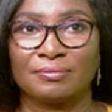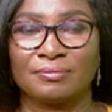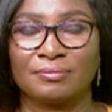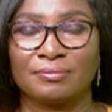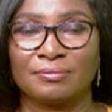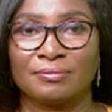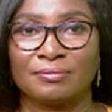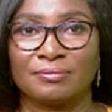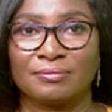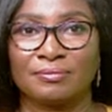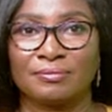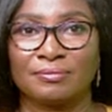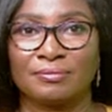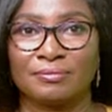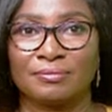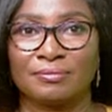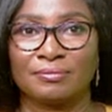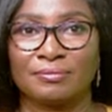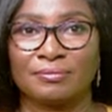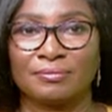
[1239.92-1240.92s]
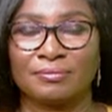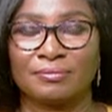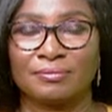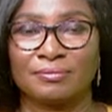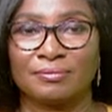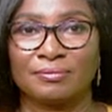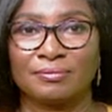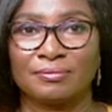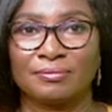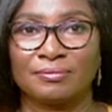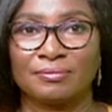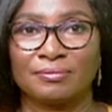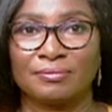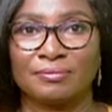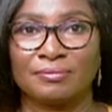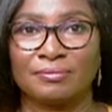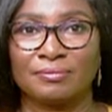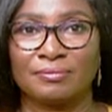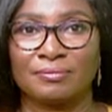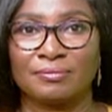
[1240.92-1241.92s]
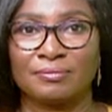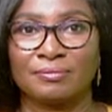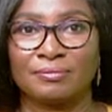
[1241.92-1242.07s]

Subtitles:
(silent)